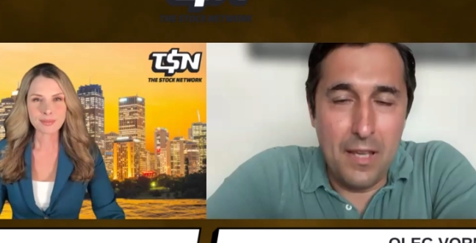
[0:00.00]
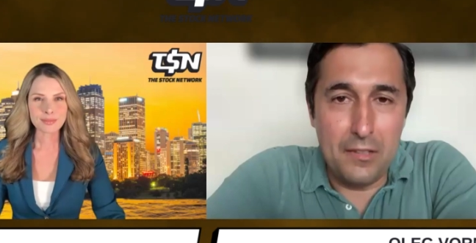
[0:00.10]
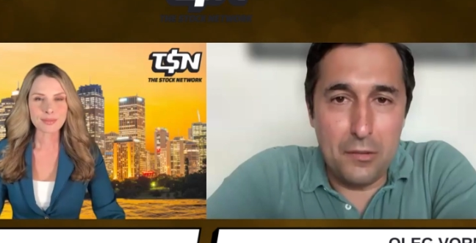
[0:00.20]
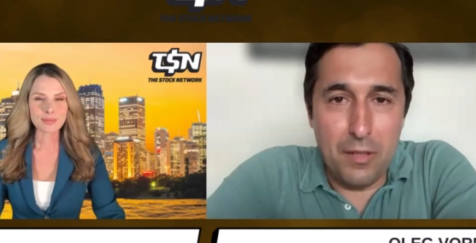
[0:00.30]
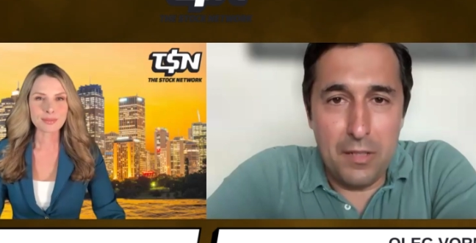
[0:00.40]

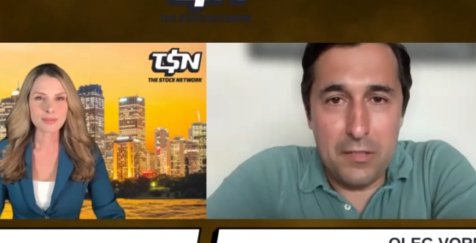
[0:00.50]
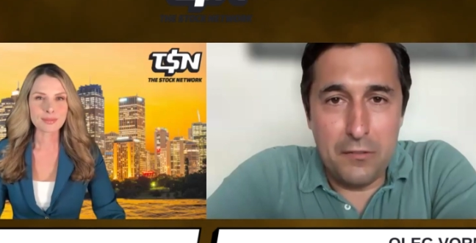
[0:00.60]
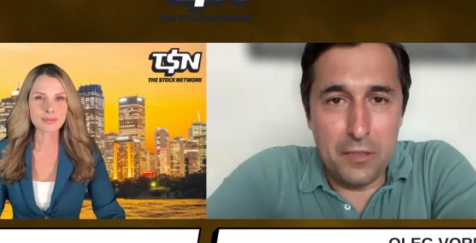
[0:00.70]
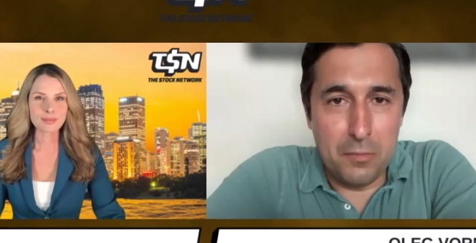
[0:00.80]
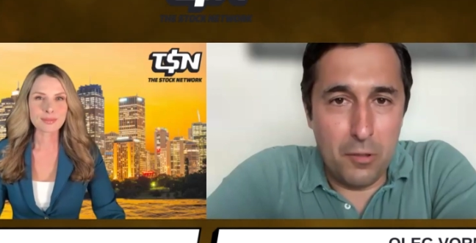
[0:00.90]
Speaker 1: It's a
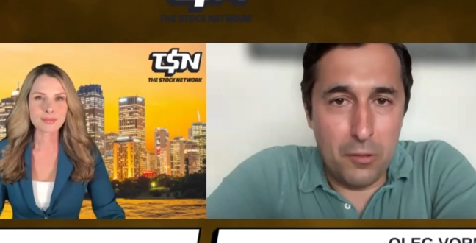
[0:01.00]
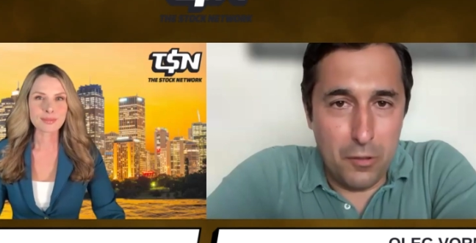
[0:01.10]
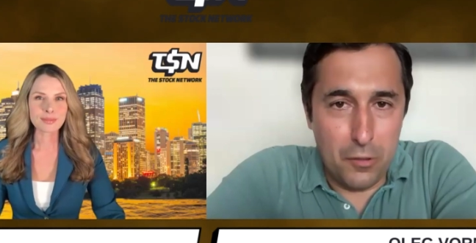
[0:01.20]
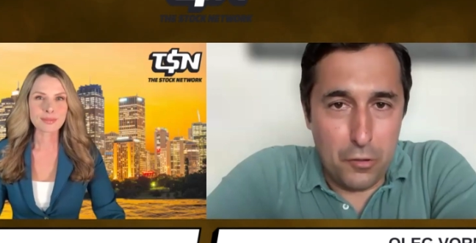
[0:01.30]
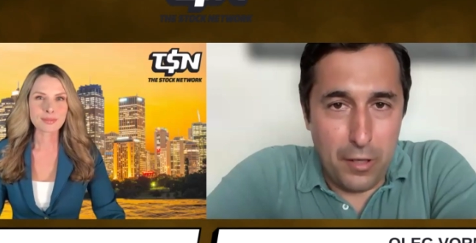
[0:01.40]
relatively small
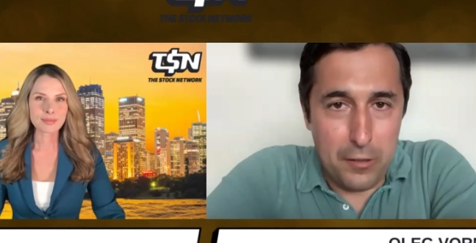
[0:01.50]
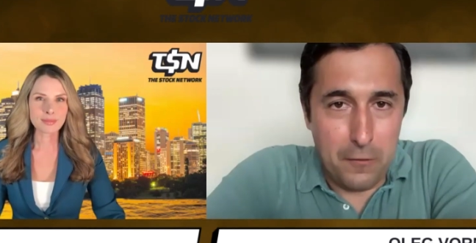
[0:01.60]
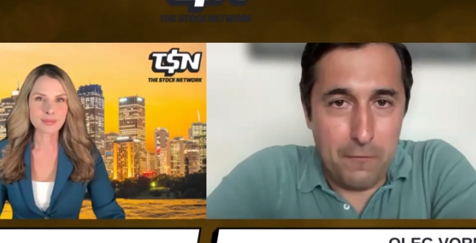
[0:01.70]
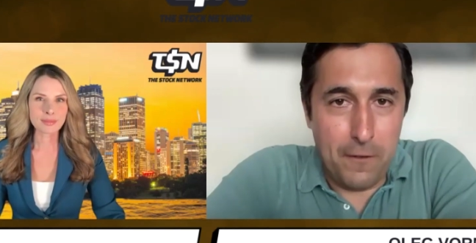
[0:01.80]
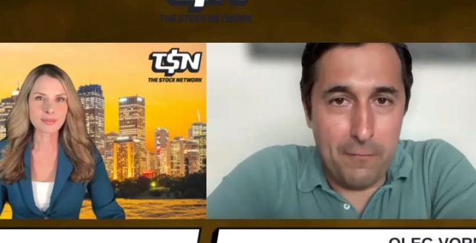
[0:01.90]
contract
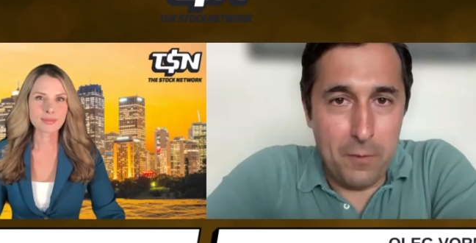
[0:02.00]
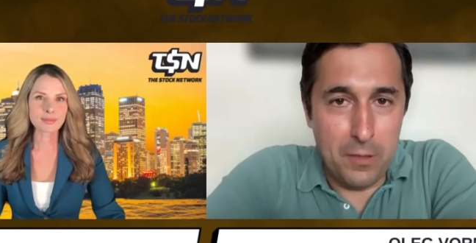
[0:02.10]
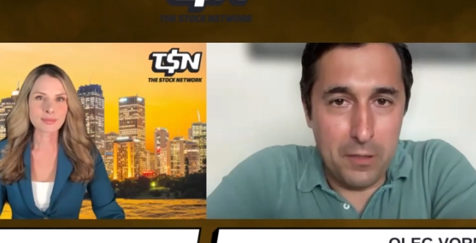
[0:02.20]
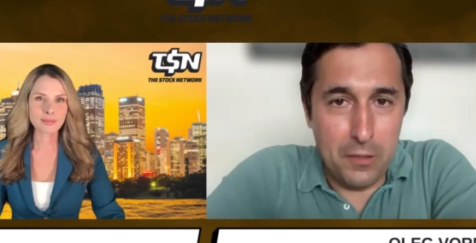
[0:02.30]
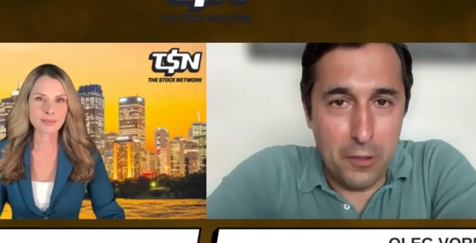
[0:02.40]
of $5
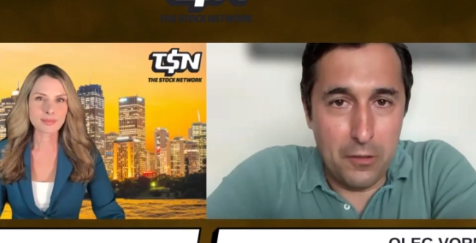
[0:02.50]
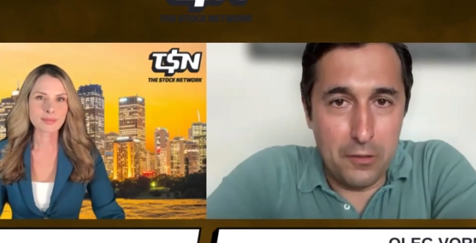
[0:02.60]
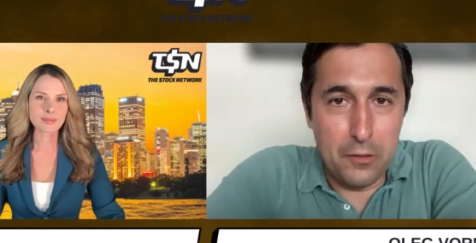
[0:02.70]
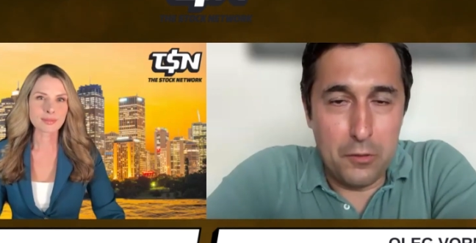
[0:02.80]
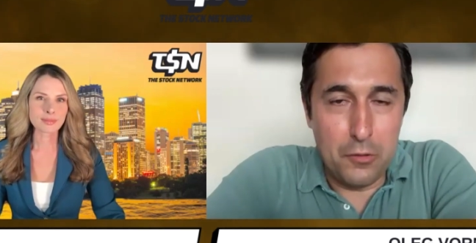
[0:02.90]
million to
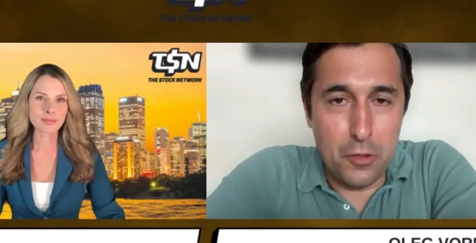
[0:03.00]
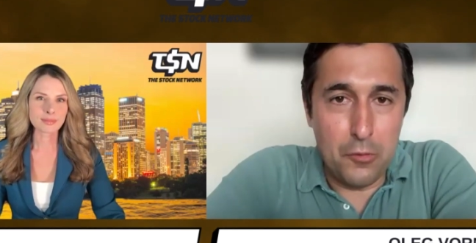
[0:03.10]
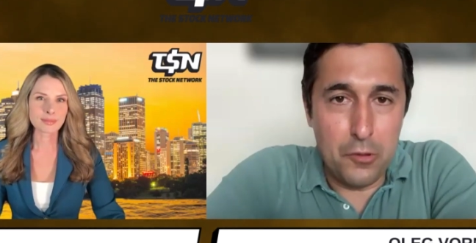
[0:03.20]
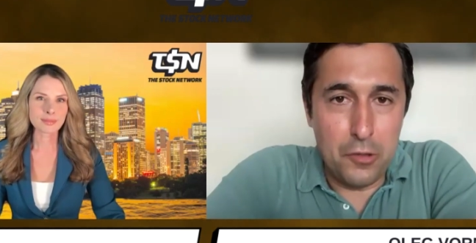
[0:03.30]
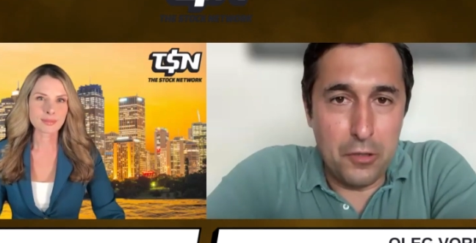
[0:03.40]

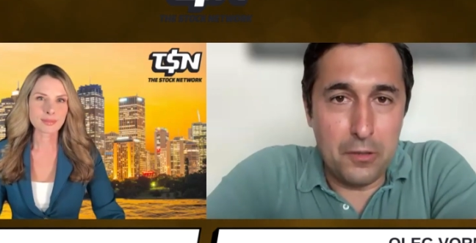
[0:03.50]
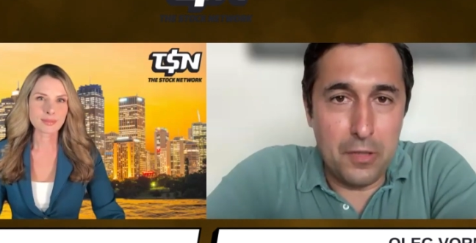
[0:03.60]
DroneShield.